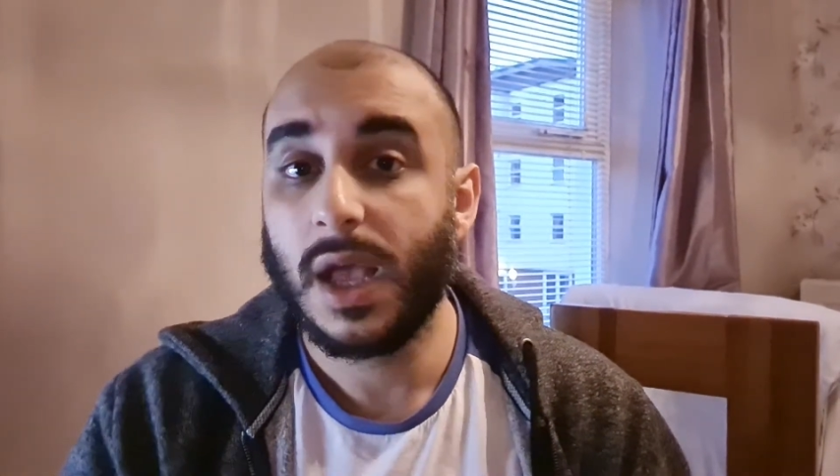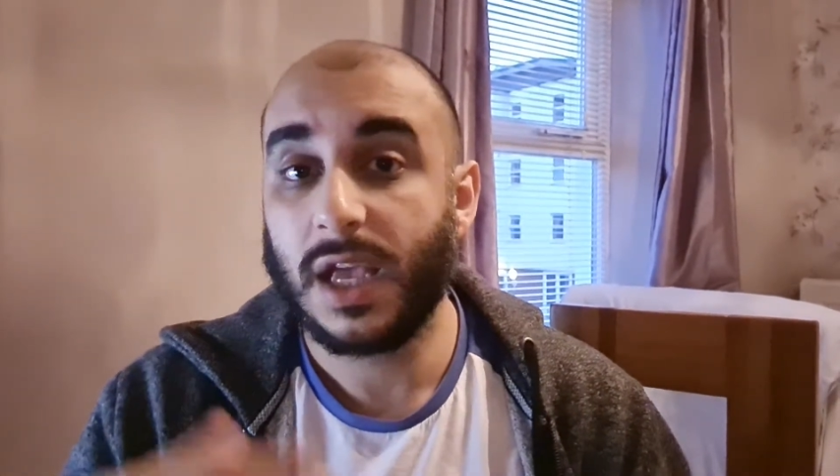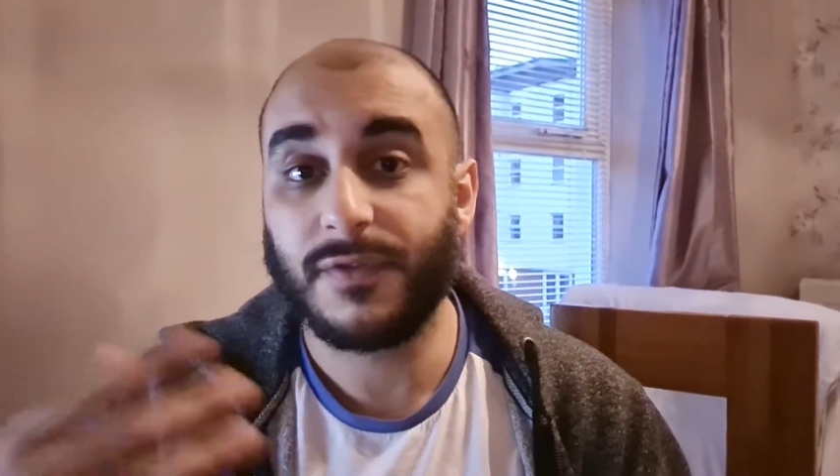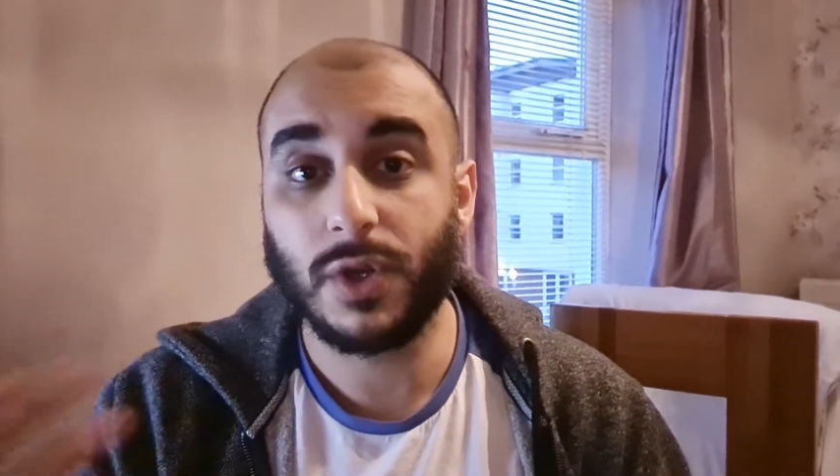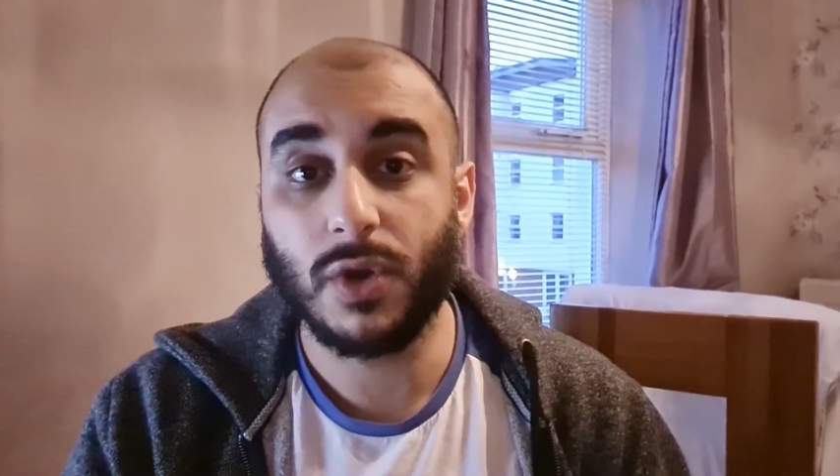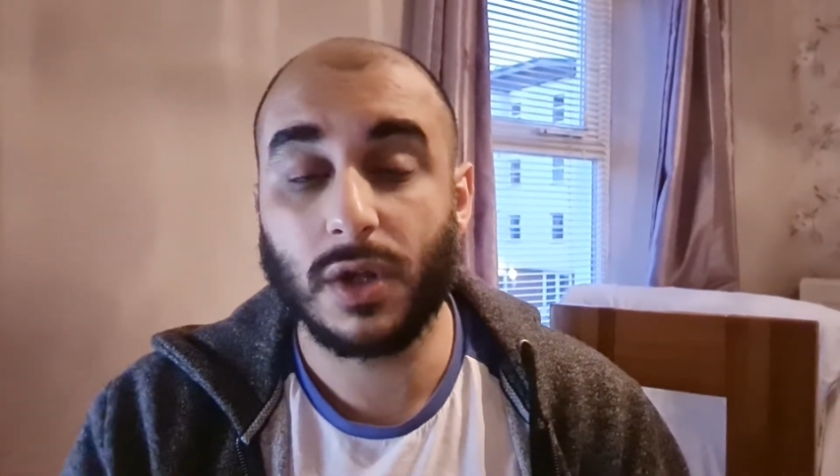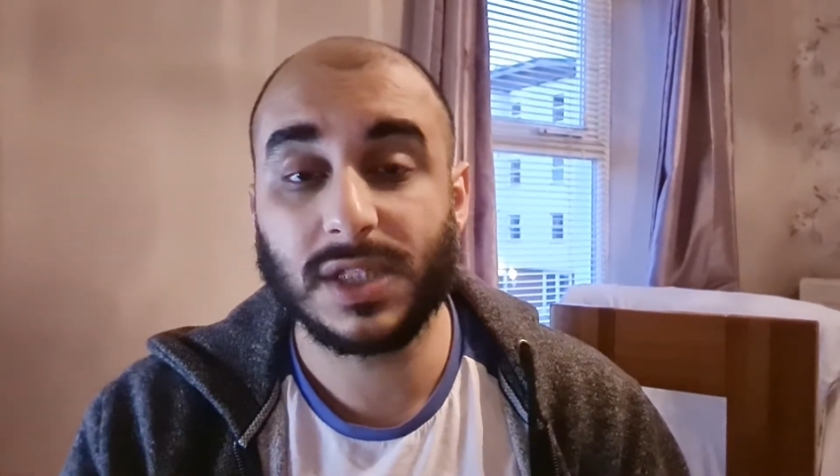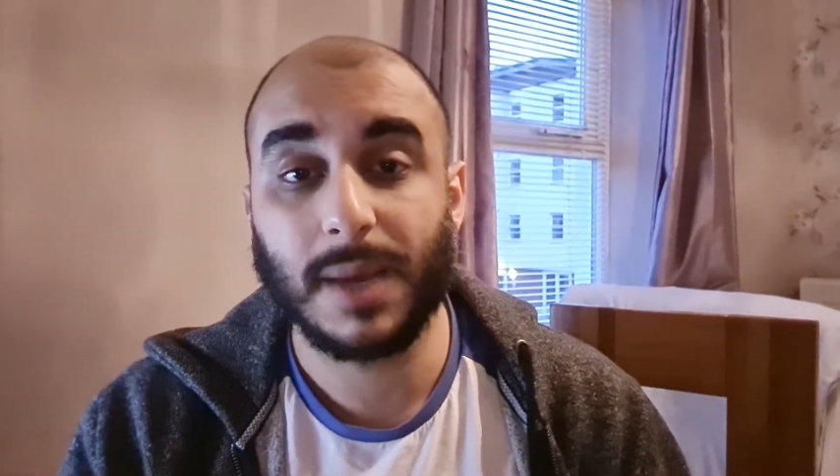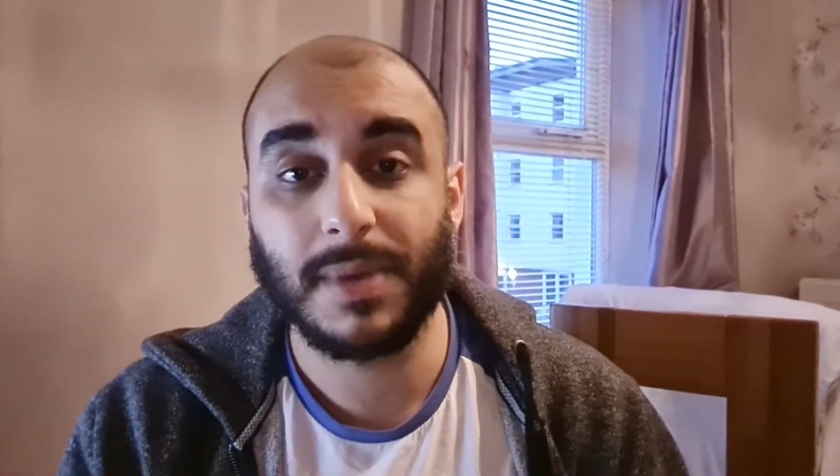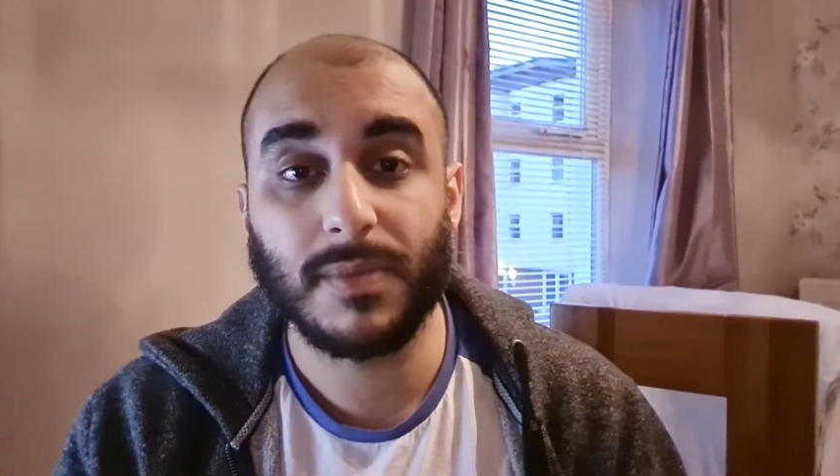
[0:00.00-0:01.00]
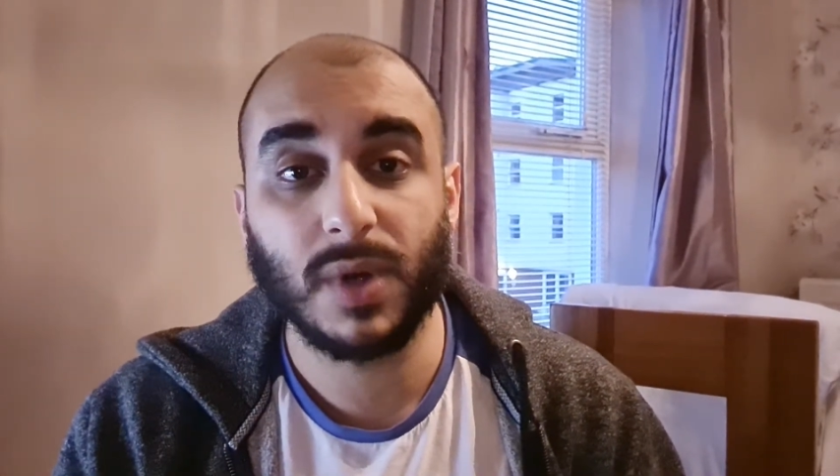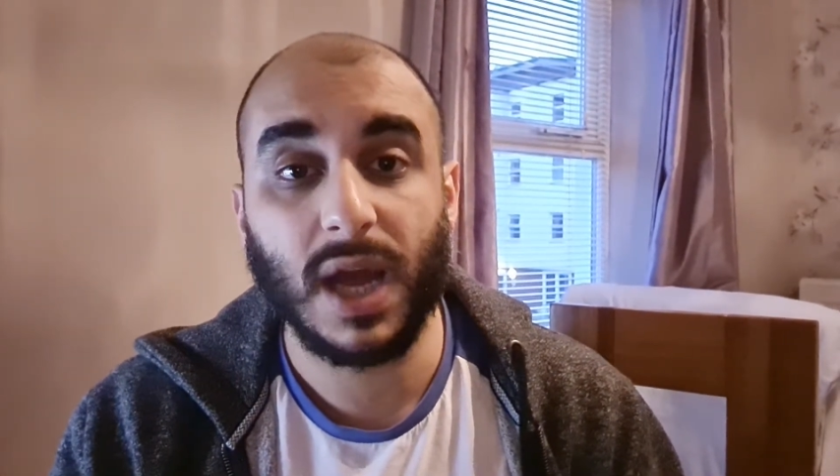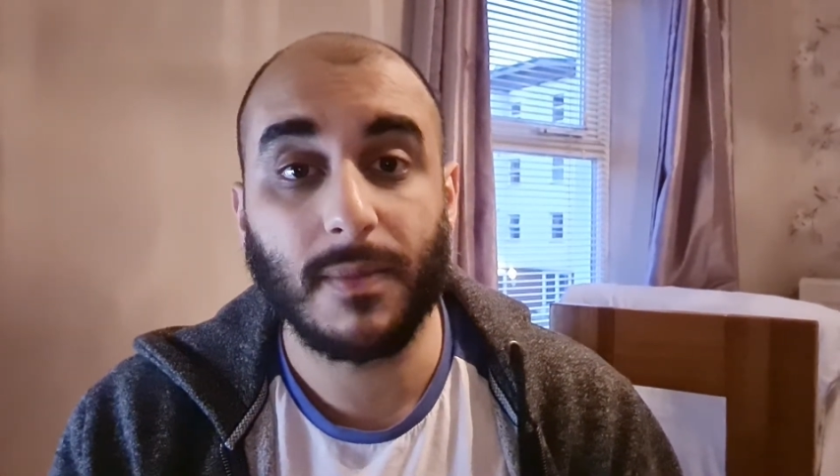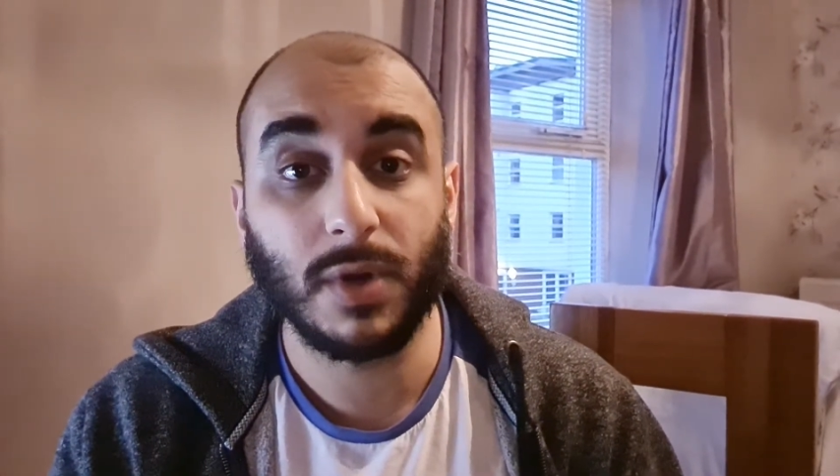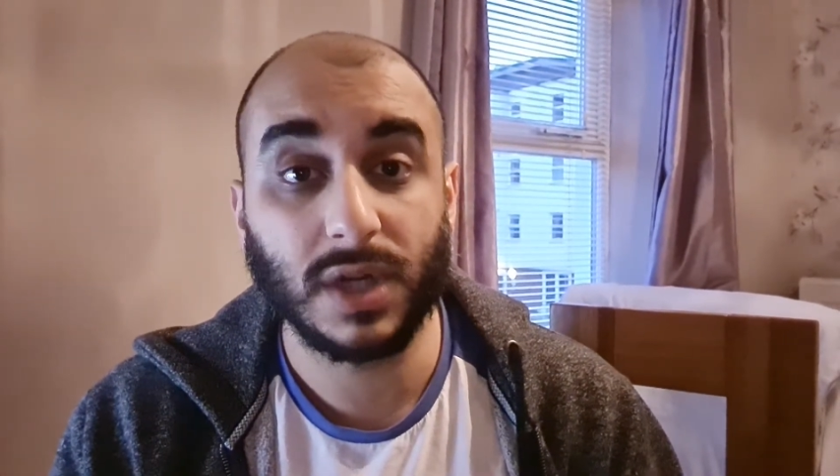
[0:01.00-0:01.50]
if you contact people that
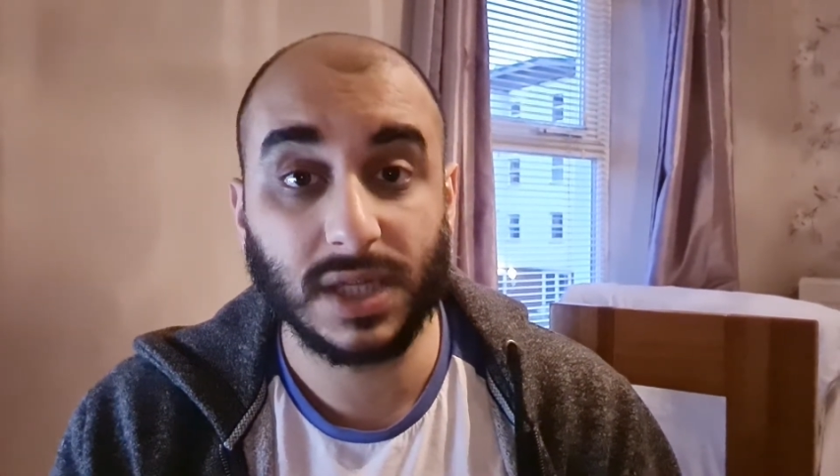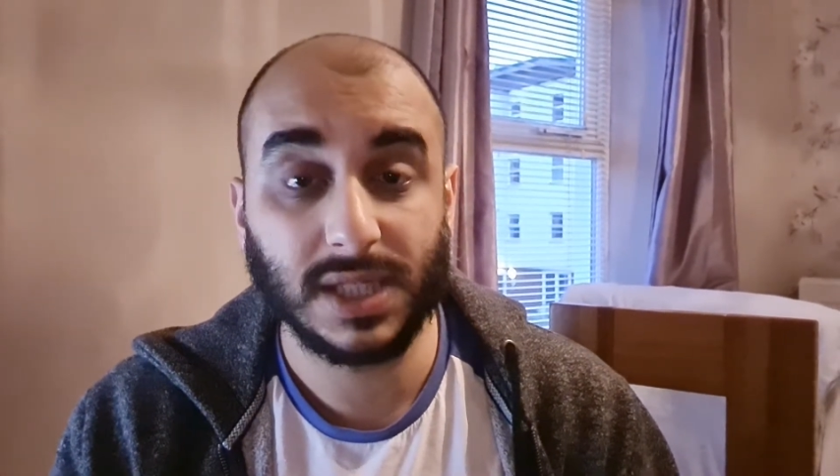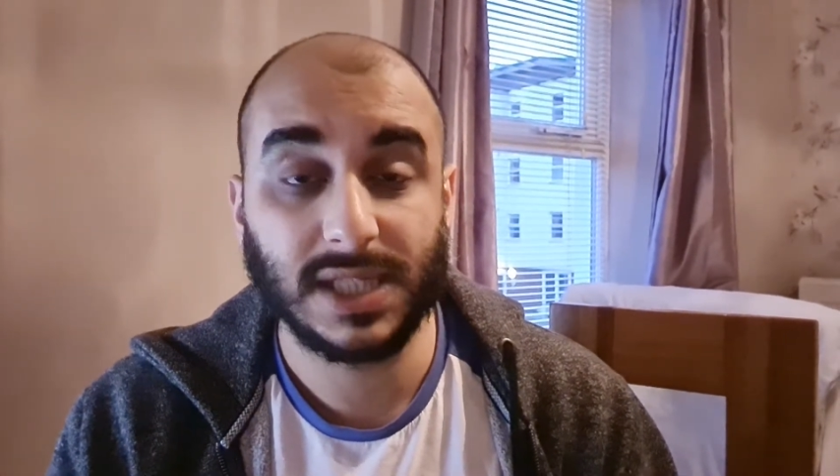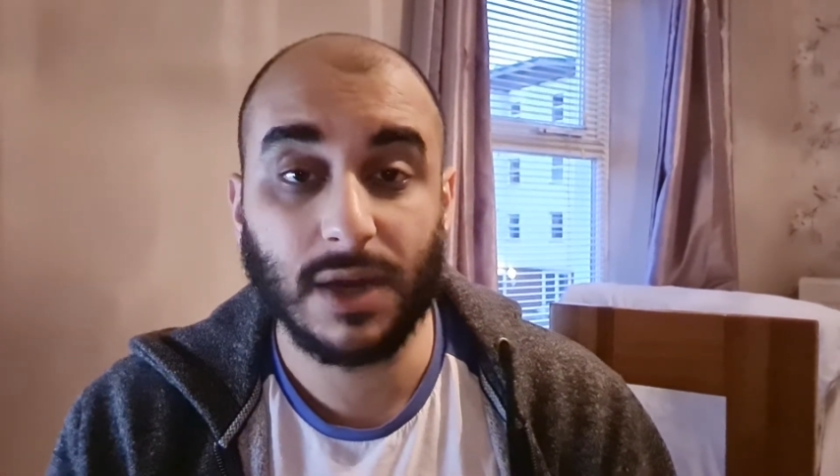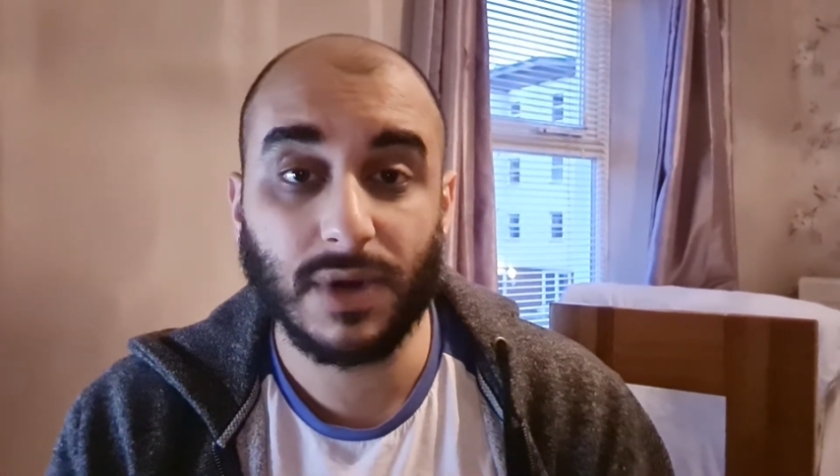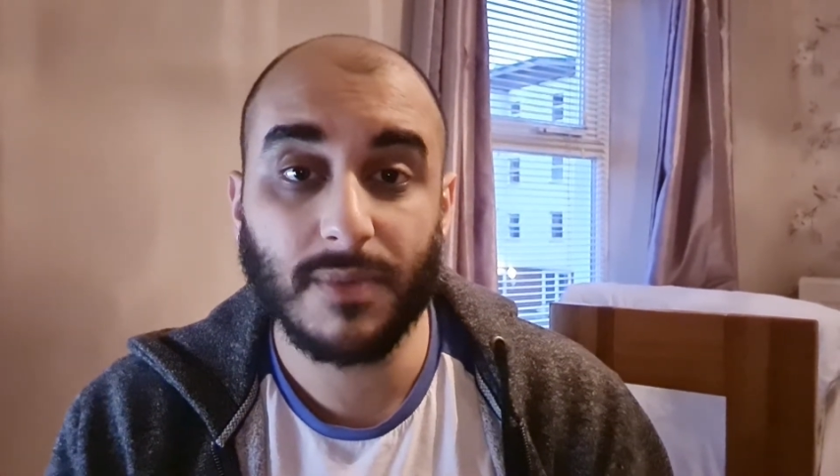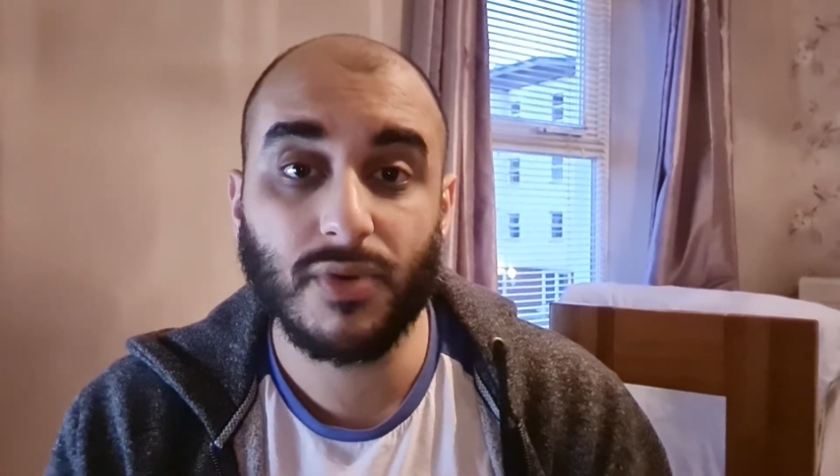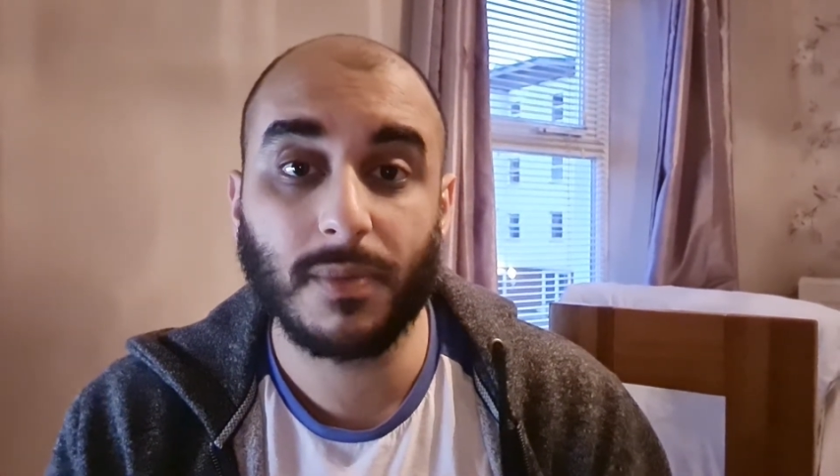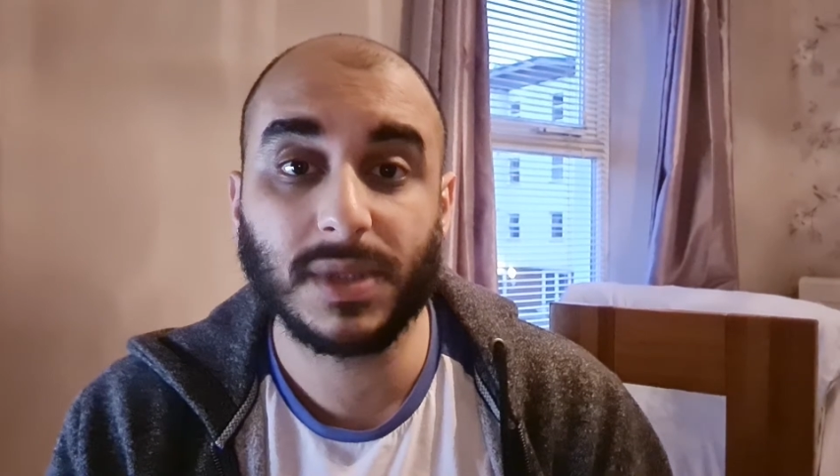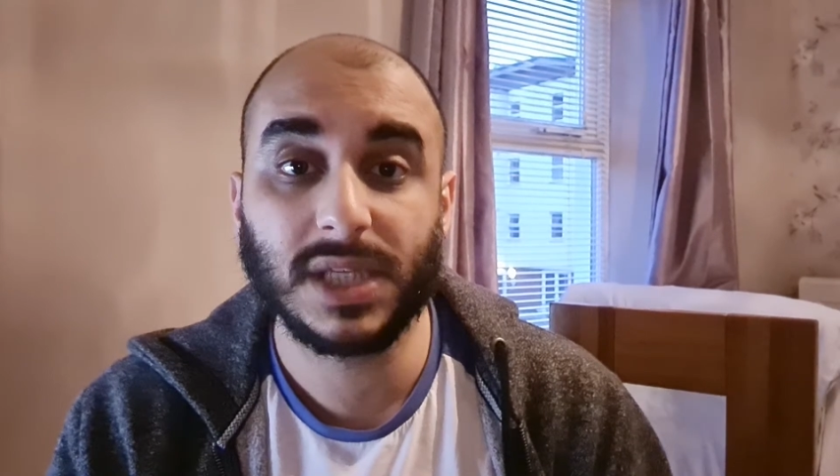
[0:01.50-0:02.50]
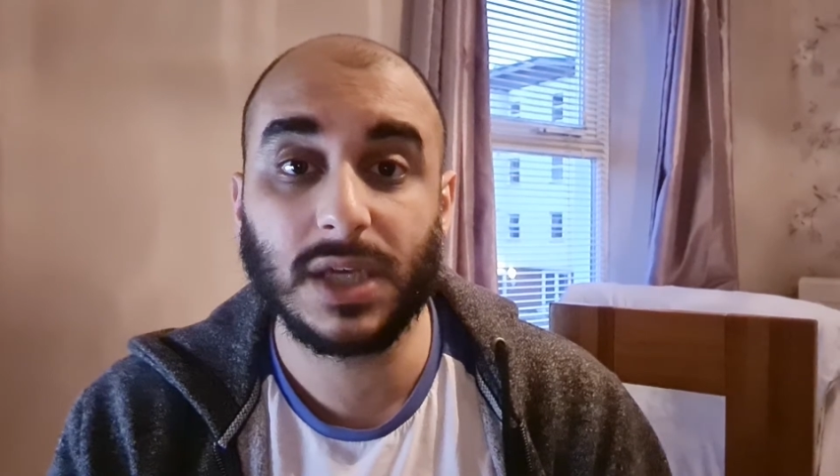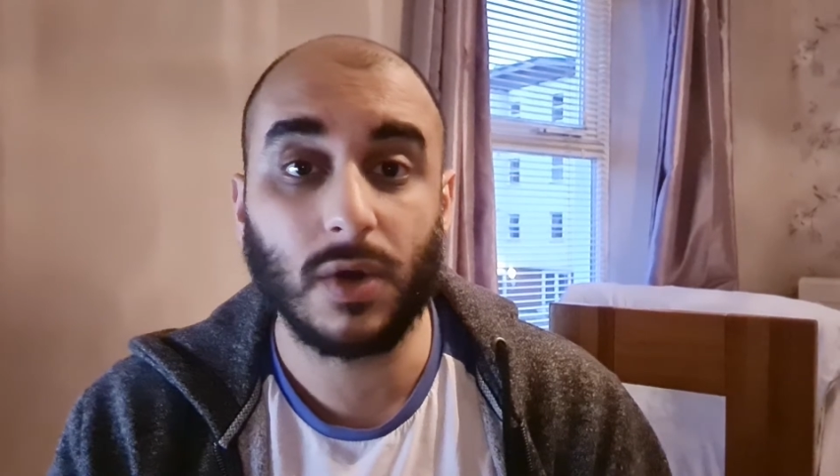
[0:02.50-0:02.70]
are looking to sell their property